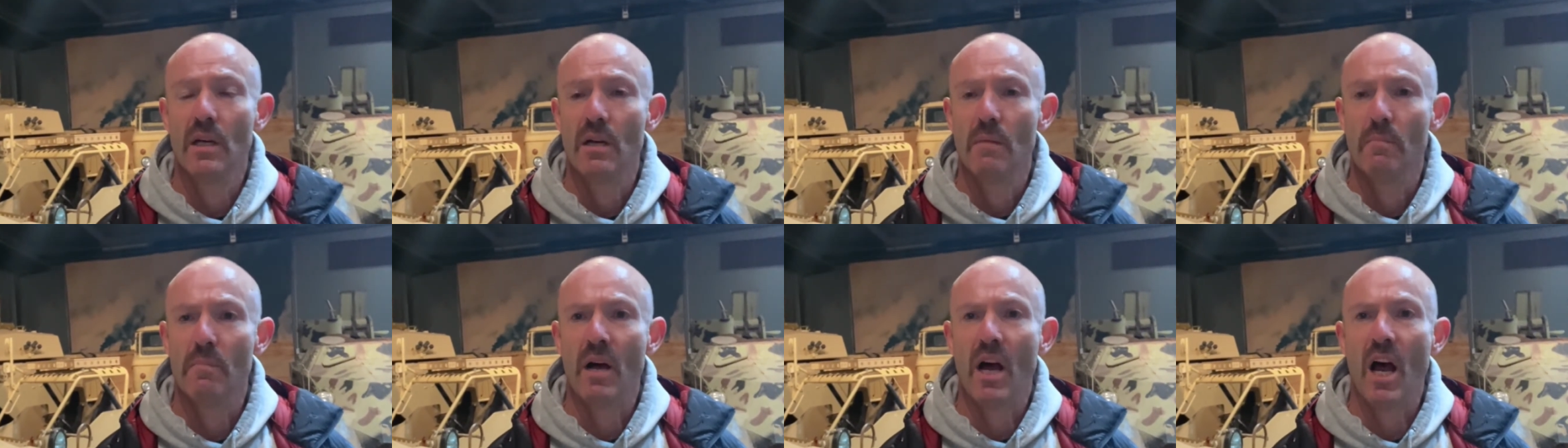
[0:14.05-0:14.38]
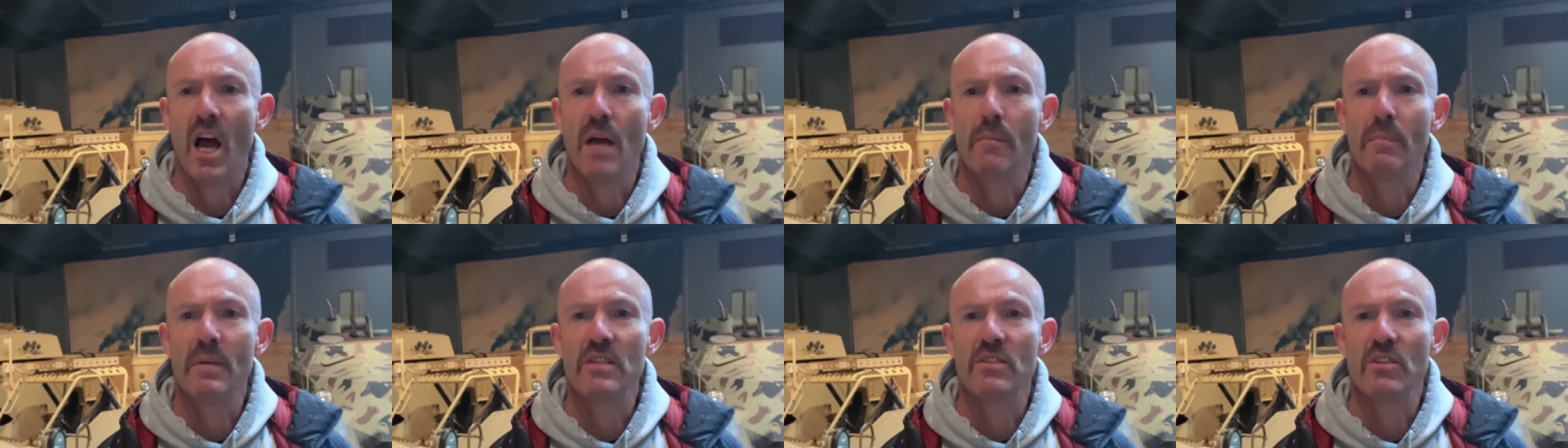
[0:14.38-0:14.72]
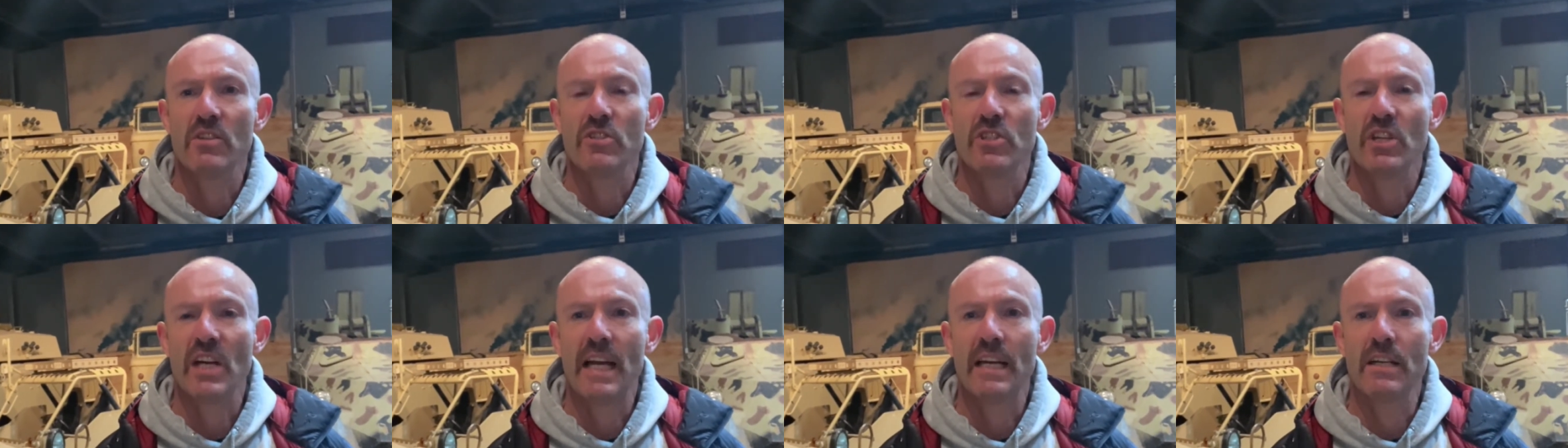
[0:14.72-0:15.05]
Behind me is a
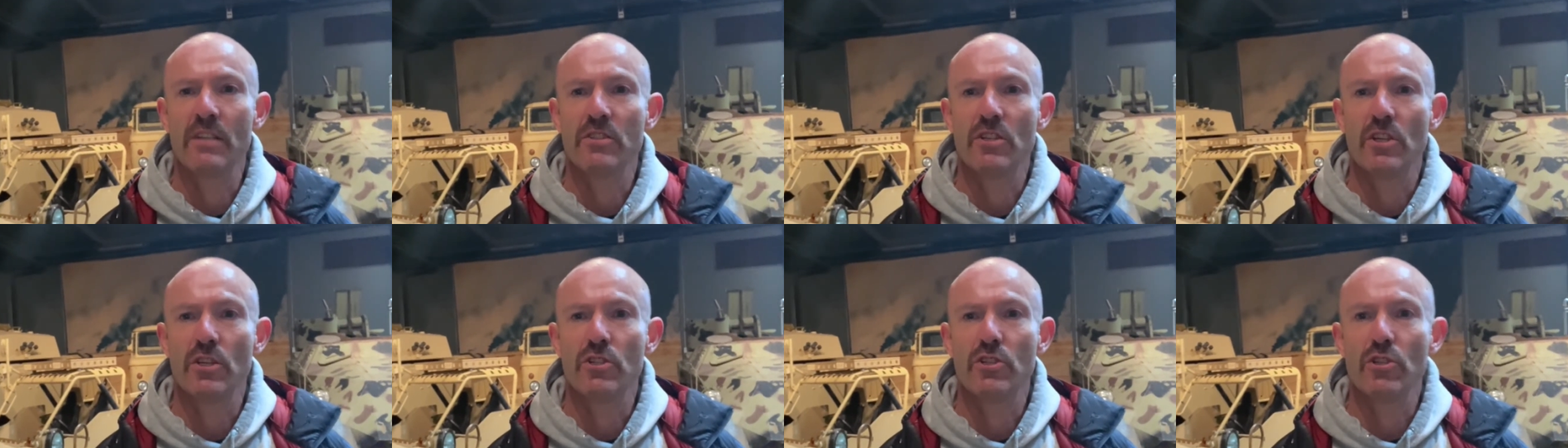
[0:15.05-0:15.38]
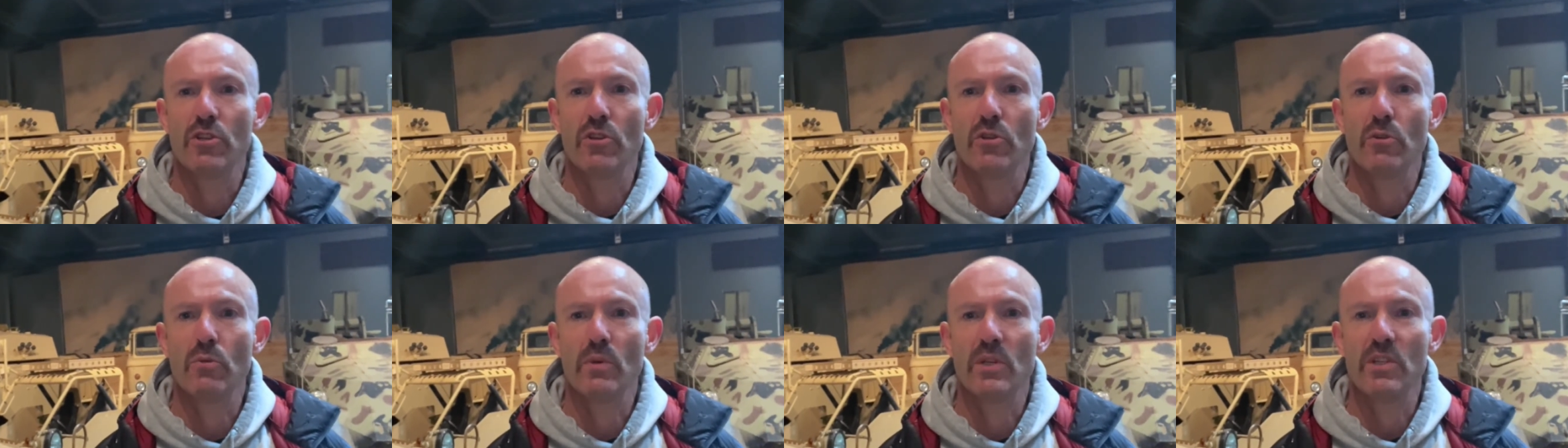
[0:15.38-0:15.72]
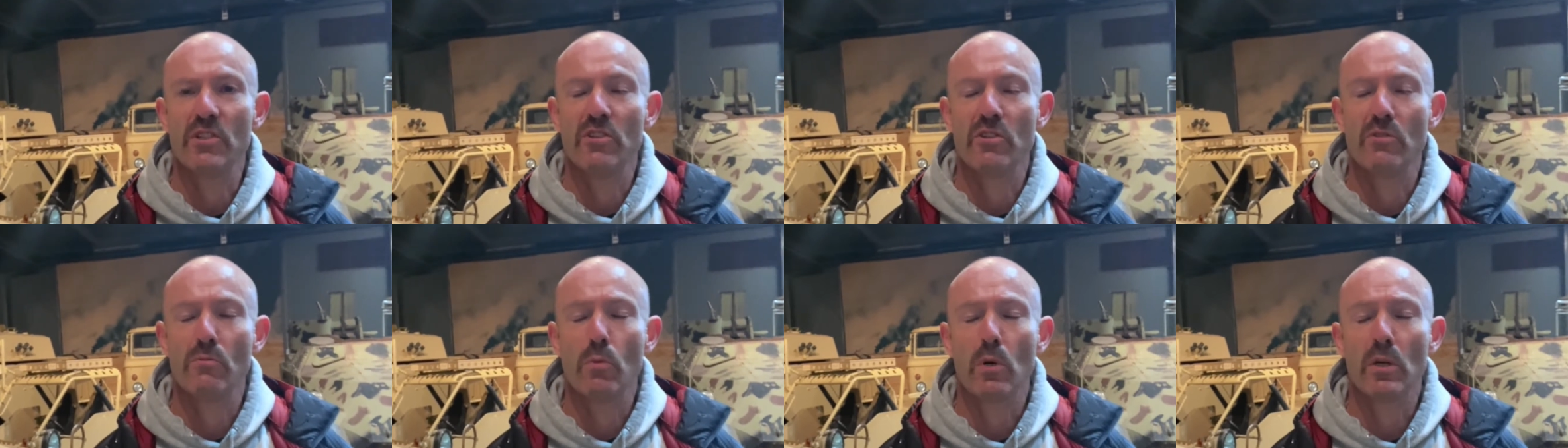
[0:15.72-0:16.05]
Challenger 2,
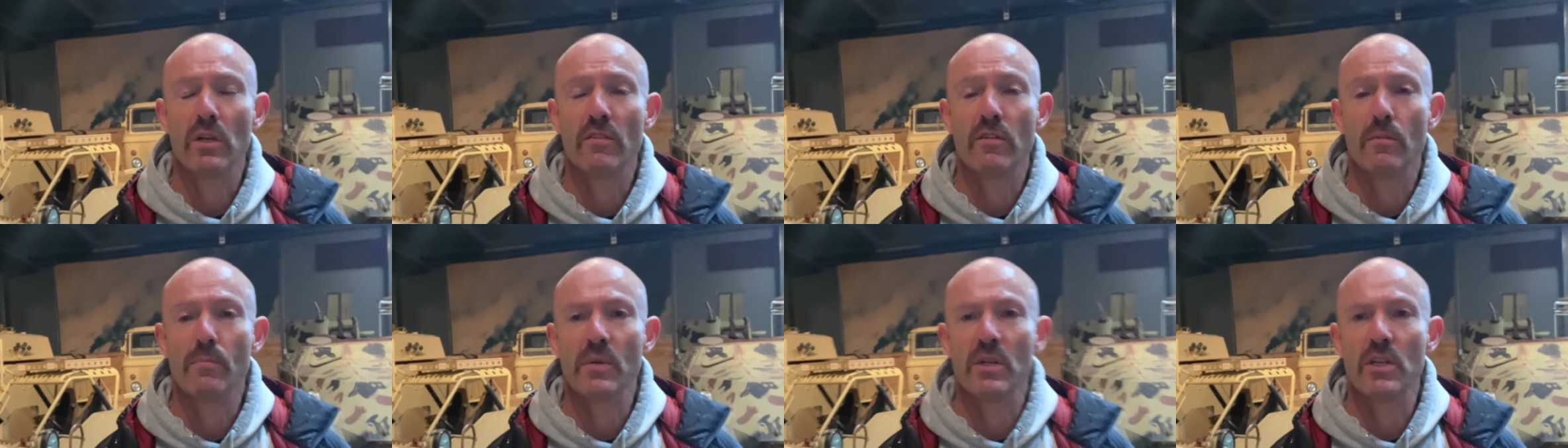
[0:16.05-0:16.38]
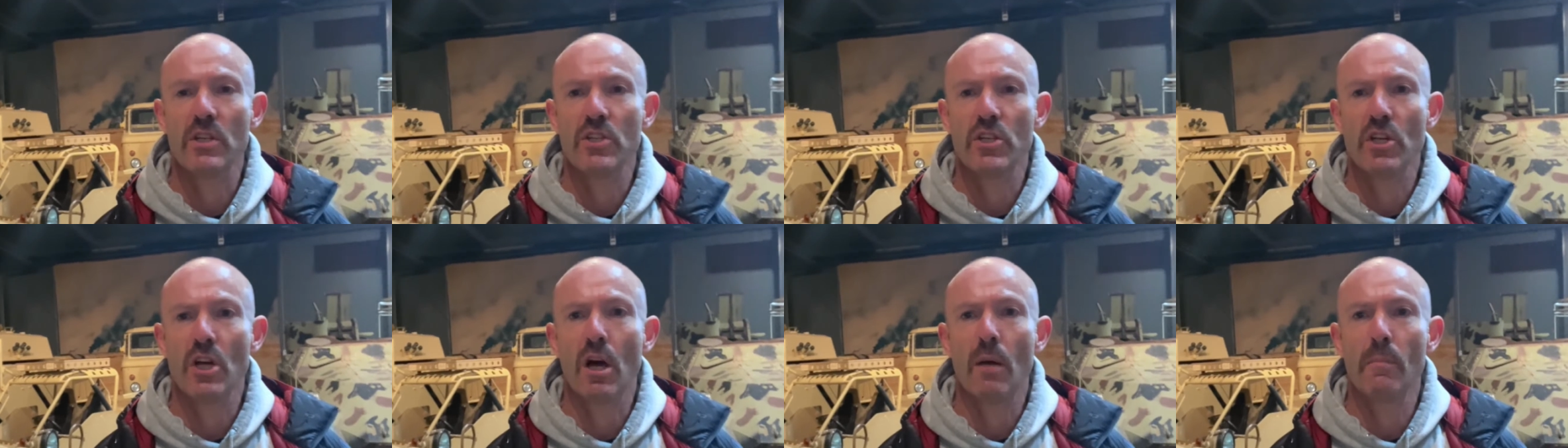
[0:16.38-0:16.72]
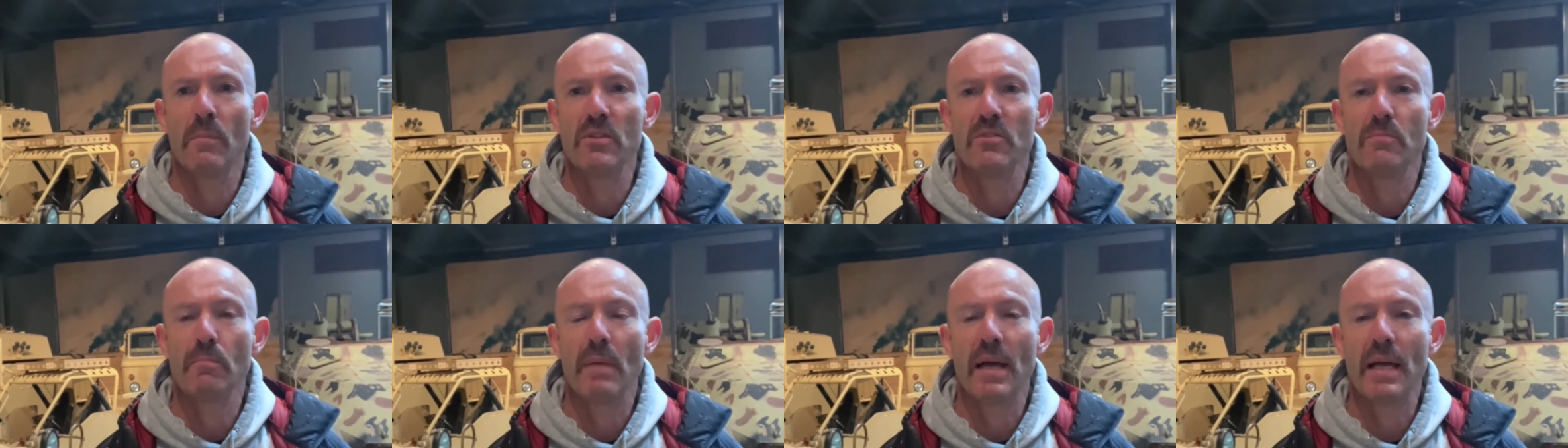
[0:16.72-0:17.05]
which is one of the British
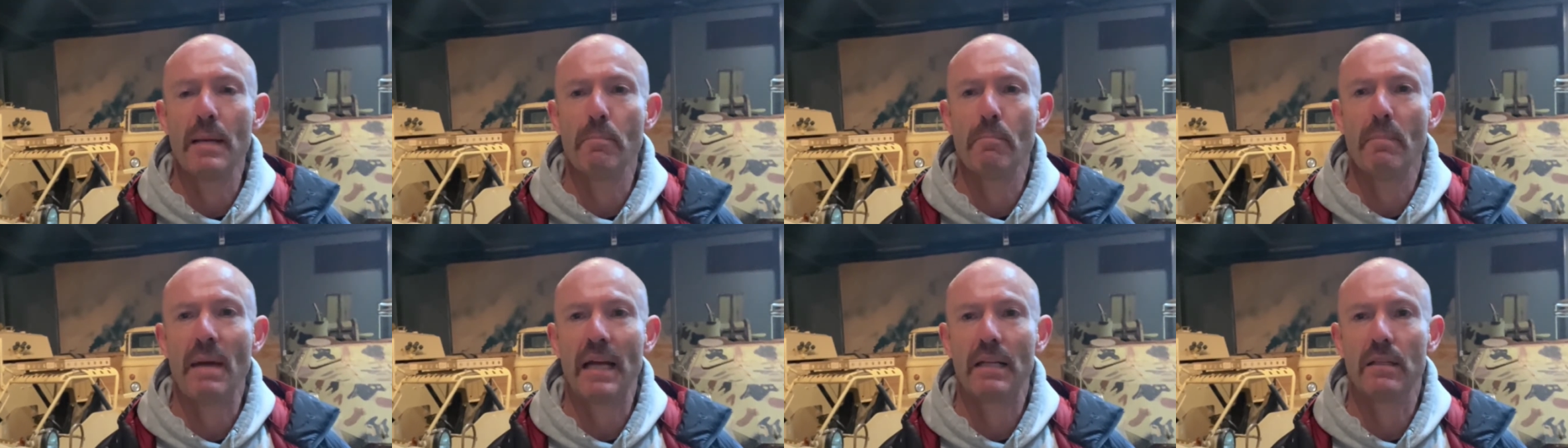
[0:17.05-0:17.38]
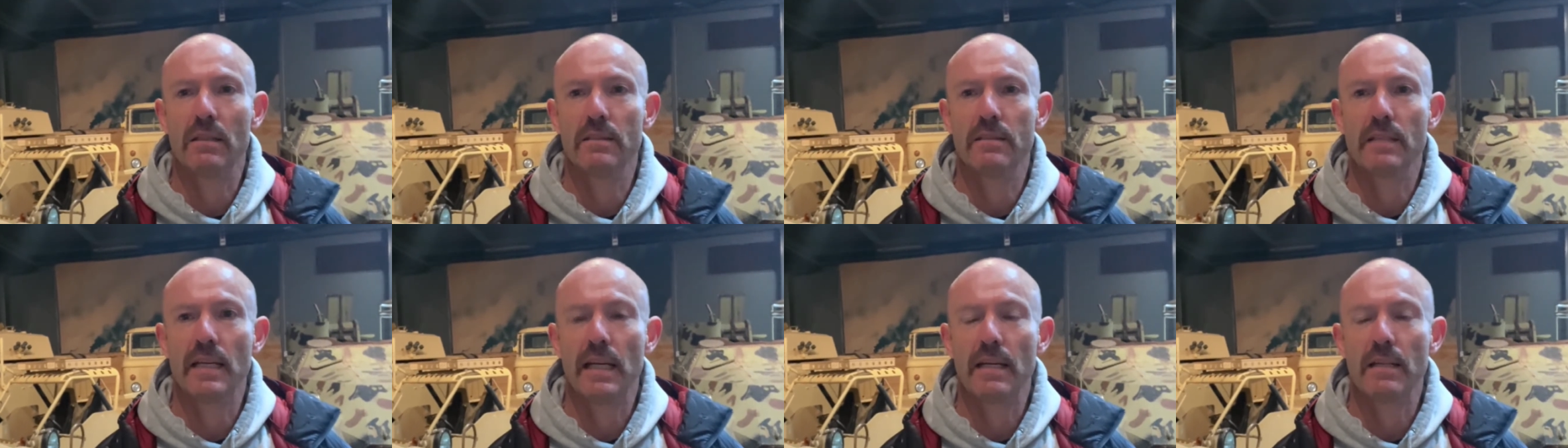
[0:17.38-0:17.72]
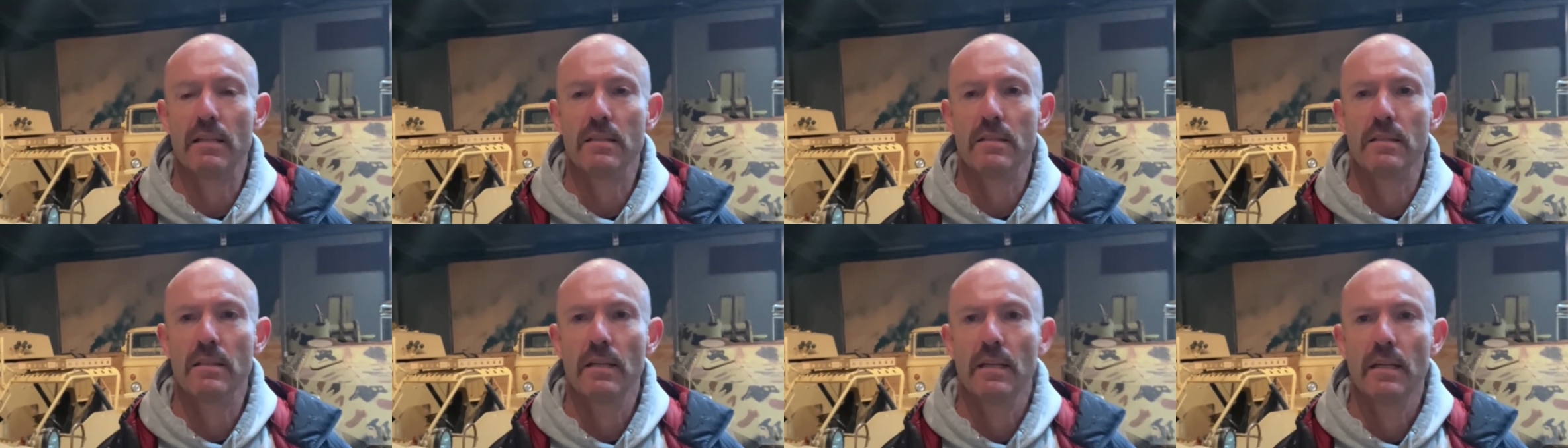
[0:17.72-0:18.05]
Army's main battle
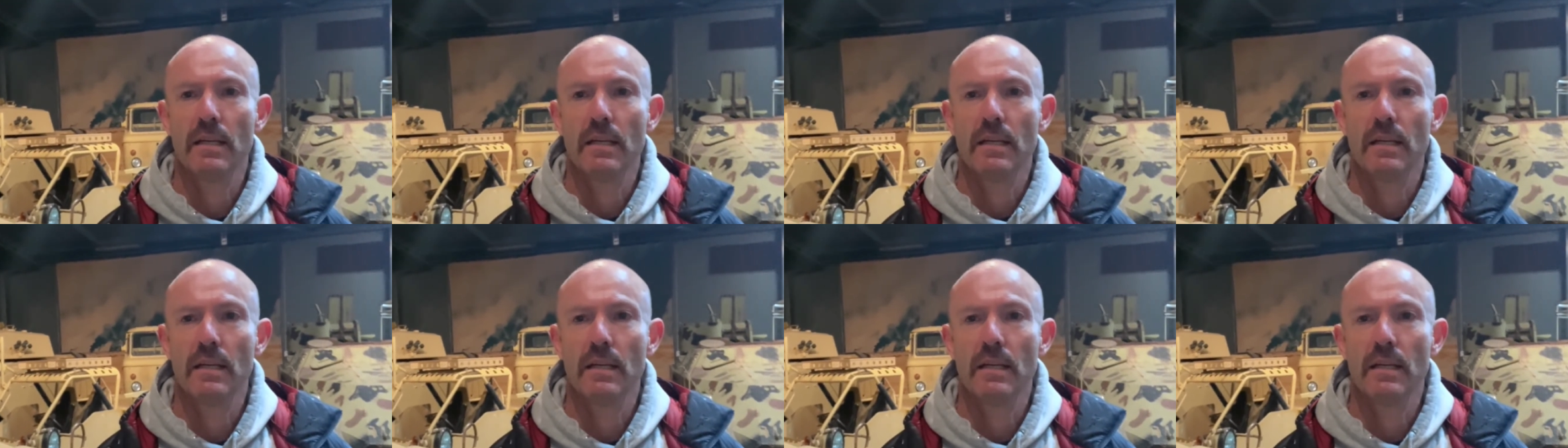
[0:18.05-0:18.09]
tanks.